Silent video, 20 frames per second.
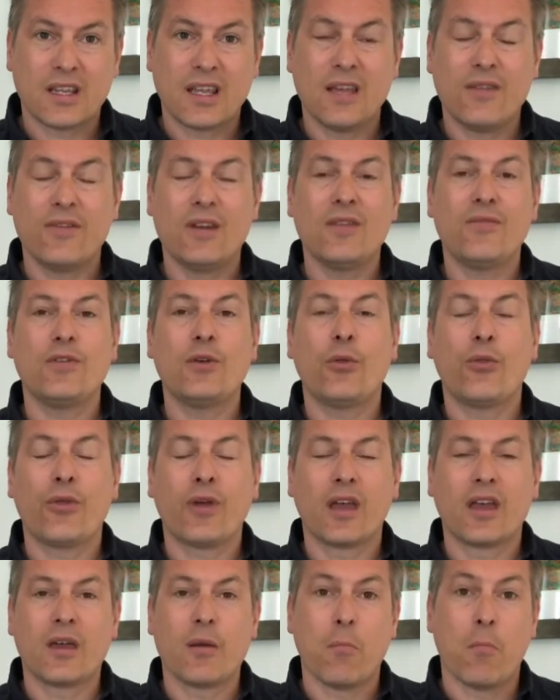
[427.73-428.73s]
Even if you
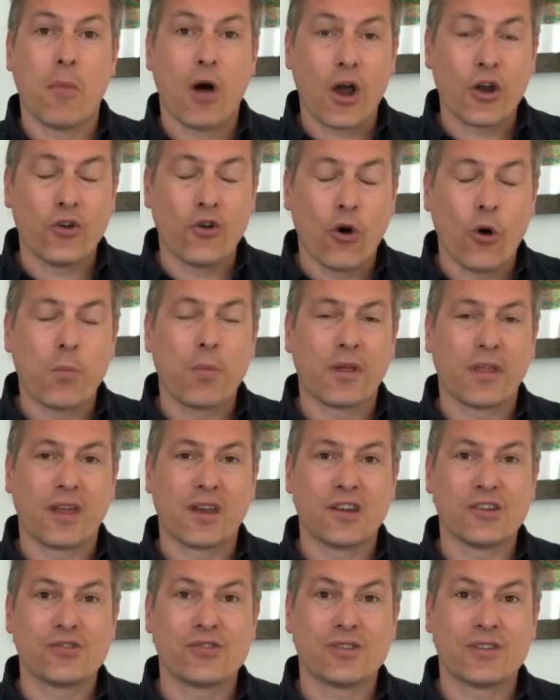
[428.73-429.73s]
think it might not be that
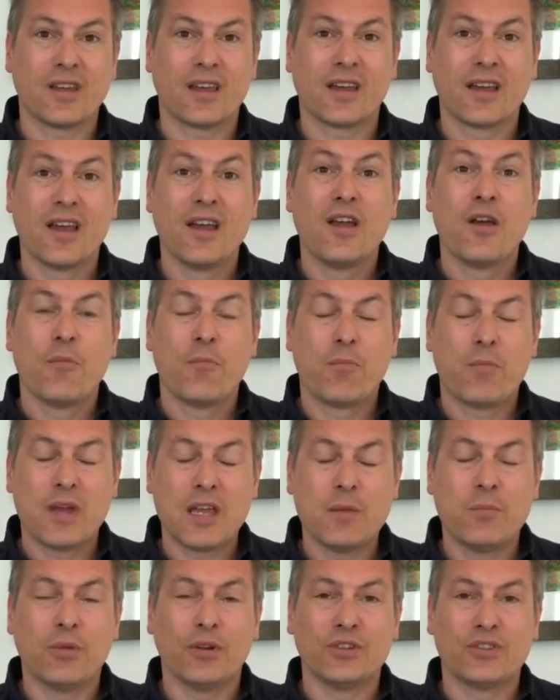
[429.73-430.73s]
interesting,
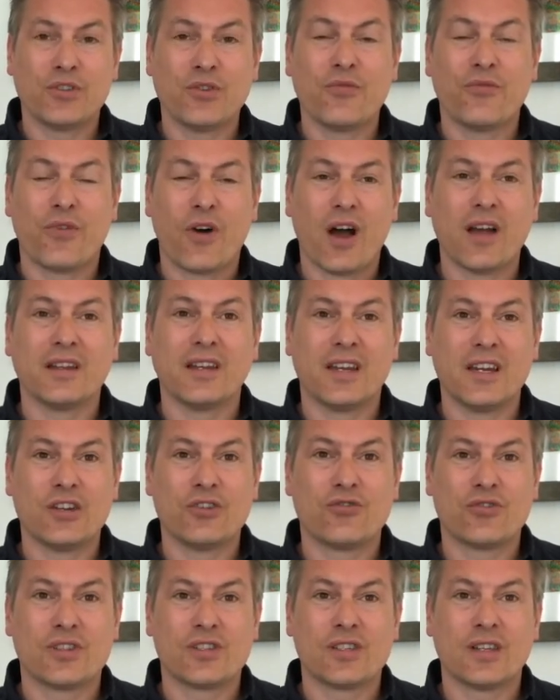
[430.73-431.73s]
people do find it
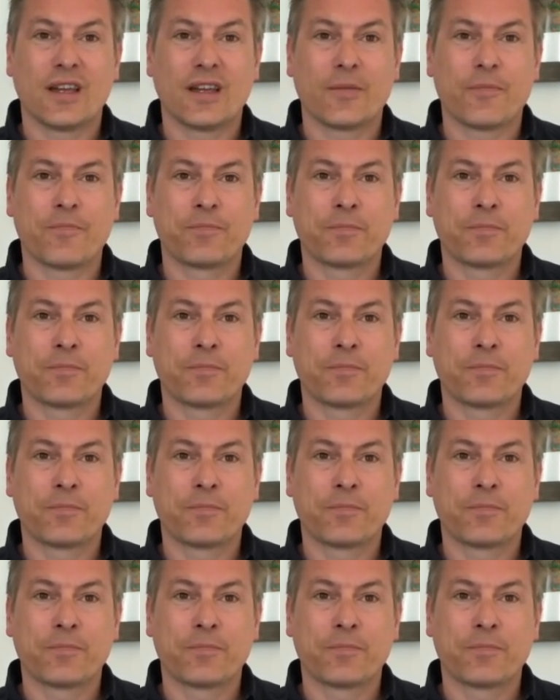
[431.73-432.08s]
interesting.